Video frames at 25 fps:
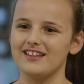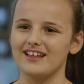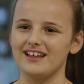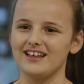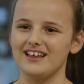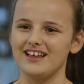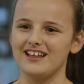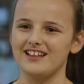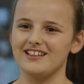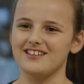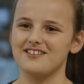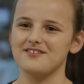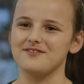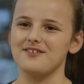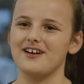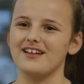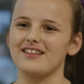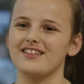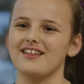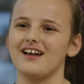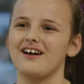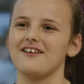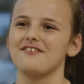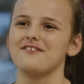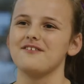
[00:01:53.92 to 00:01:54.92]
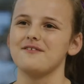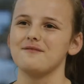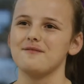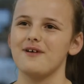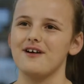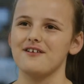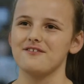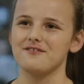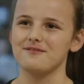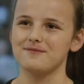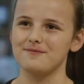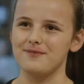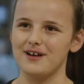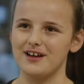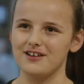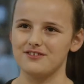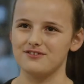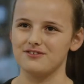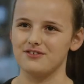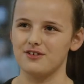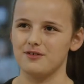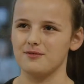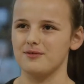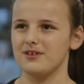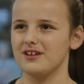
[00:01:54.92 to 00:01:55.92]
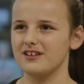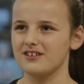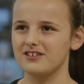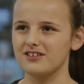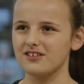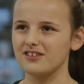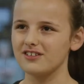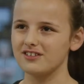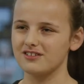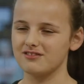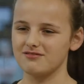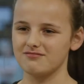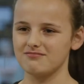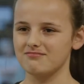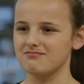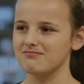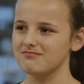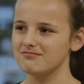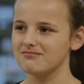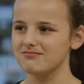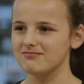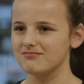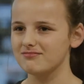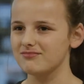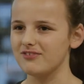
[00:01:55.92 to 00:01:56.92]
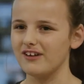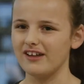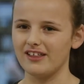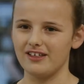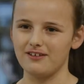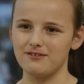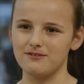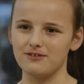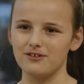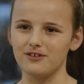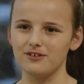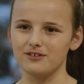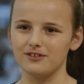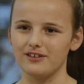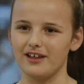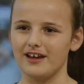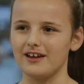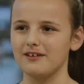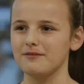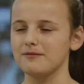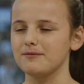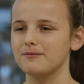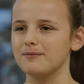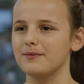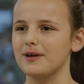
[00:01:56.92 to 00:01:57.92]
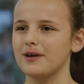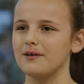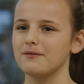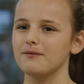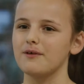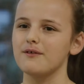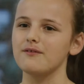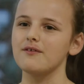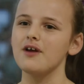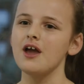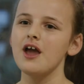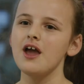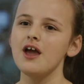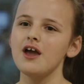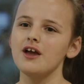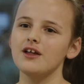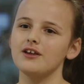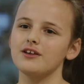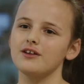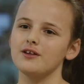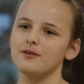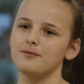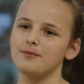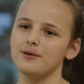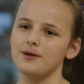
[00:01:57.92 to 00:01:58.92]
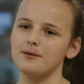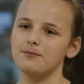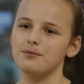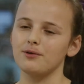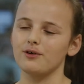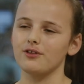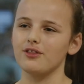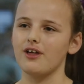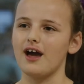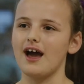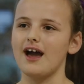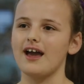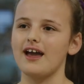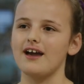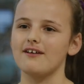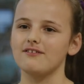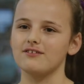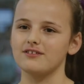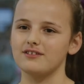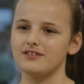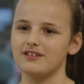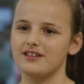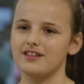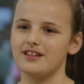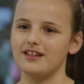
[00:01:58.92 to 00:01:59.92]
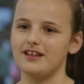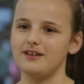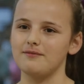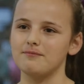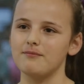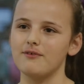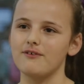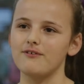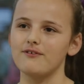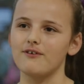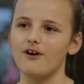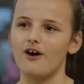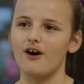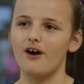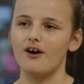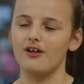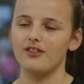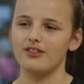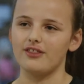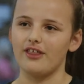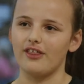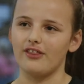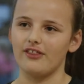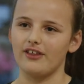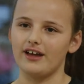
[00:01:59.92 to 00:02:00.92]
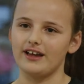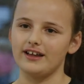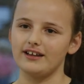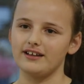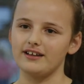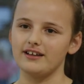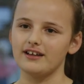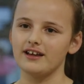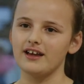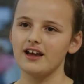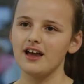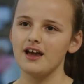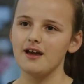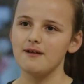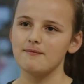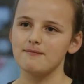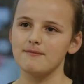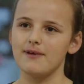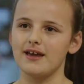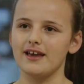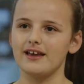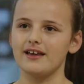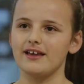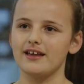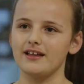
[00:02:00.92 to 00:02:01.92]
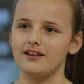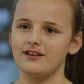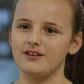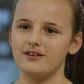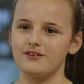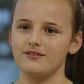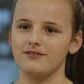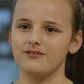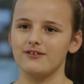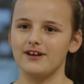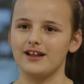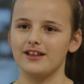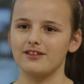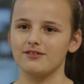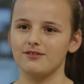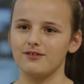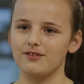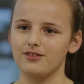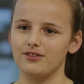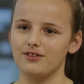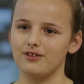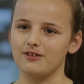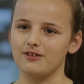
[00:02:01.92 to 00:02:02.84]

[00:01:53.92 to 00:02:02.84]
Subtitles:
singing to myself in my bedroom. It's just really fun, like being with new people that I haven't seen before and then like making new friends with